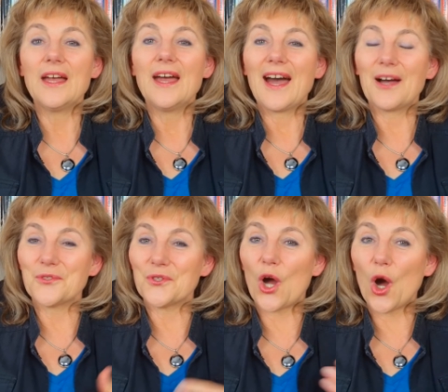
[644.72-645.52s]
how
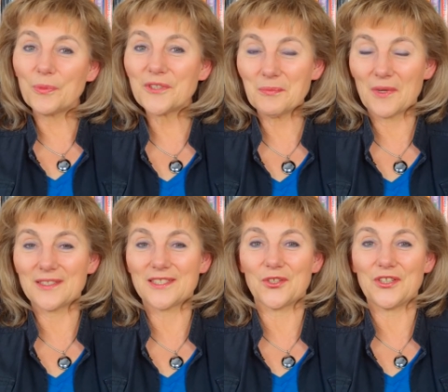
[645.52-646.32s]
to
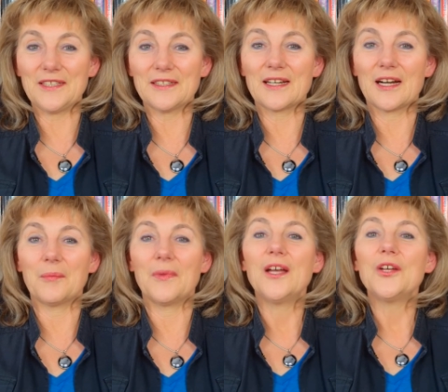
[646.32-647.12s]
optimize your
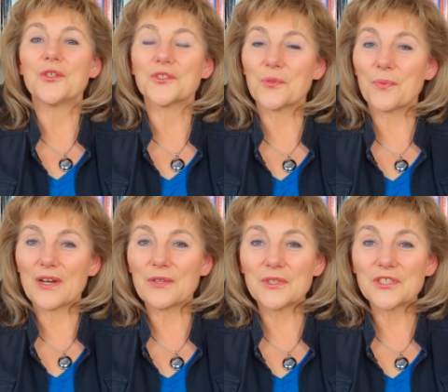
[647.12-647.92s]
income, your
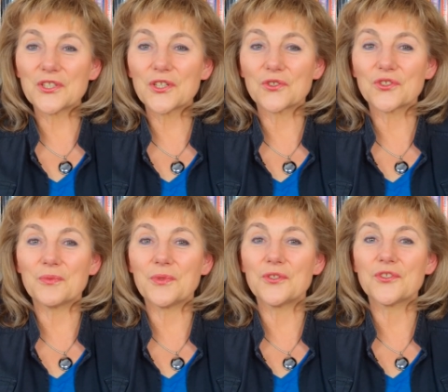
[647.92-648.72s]
superannuation
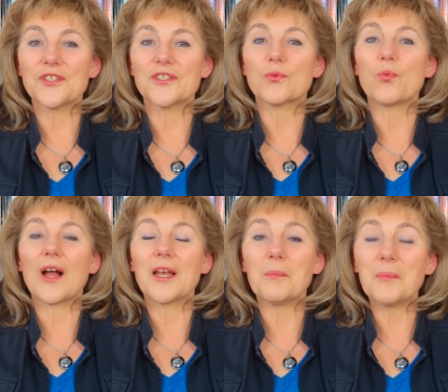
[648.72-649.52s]
contributions
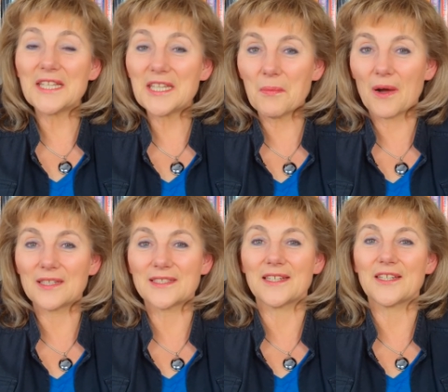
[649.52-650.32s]
while
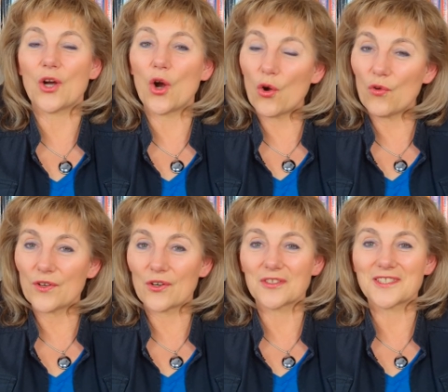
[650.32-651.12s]
minimizing your
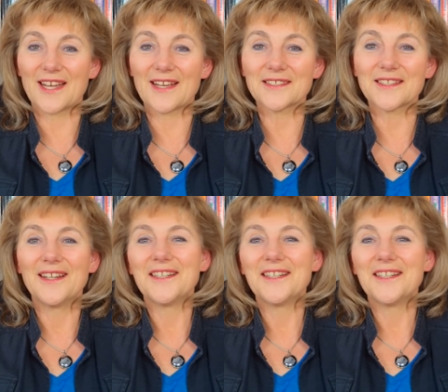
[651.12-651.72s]
overall tax,